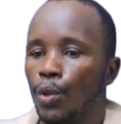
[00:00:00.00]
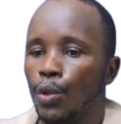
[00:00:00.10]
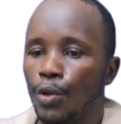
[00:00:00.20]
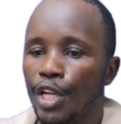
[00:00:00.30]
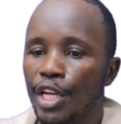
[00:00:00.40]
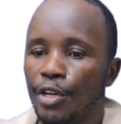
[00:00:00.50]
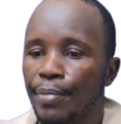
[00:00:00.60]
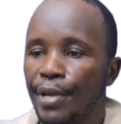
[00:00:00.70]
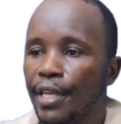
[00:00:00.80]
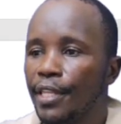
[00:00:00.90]
You need to
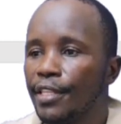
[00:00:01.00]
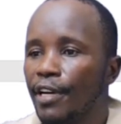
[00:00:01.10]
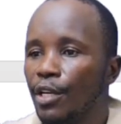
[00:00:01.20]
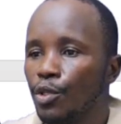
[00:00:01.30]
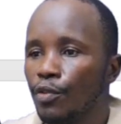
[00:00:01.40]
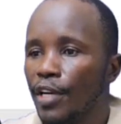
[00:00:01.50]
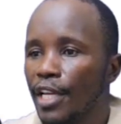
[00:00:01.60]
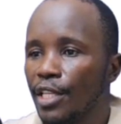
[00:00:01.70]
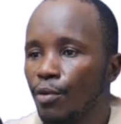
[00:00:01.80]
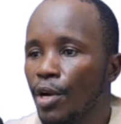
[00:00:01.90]
pick these values
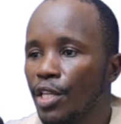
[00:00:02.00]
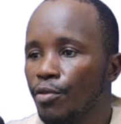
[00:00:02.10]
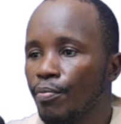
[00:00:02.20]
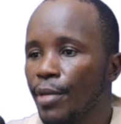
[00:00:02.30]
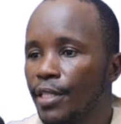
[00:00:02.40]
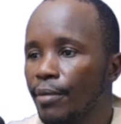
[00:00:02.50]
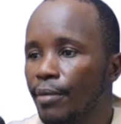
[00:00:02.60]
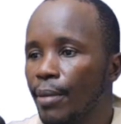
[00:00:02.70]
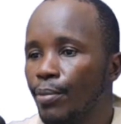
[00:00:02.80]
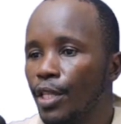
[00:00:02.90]
nicely. Once you mess them
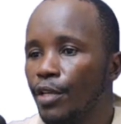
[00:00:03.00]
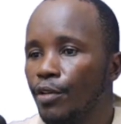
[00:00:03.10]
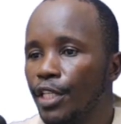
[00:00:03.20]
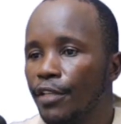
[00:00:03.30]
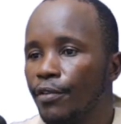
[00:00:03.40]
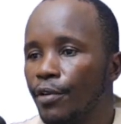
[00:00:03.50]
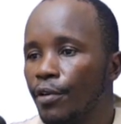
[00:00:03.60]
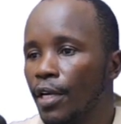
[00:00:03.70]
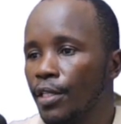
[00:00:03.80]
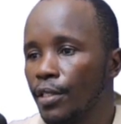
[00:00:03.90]
up, they will give you
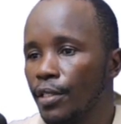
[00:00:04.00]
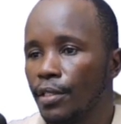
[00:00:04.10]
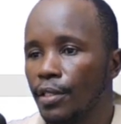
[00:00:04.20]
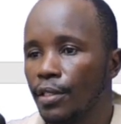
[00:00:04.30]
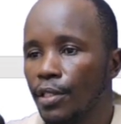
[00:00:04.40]
wrong answers.